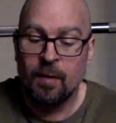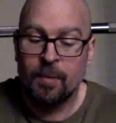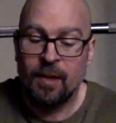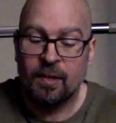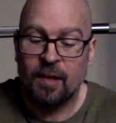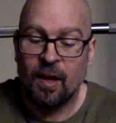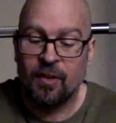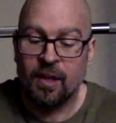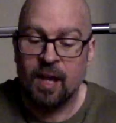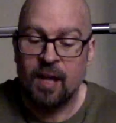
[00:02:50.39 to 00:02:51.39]
But that's not
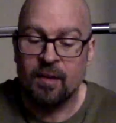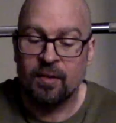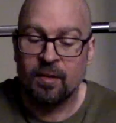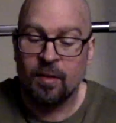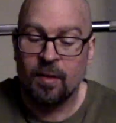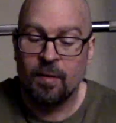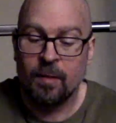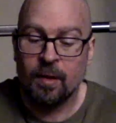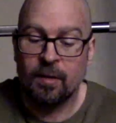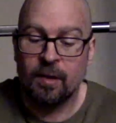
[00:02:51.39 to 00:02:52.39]
the case
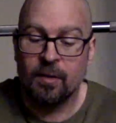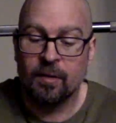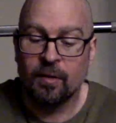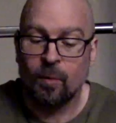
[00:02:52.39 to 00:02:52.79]
because here's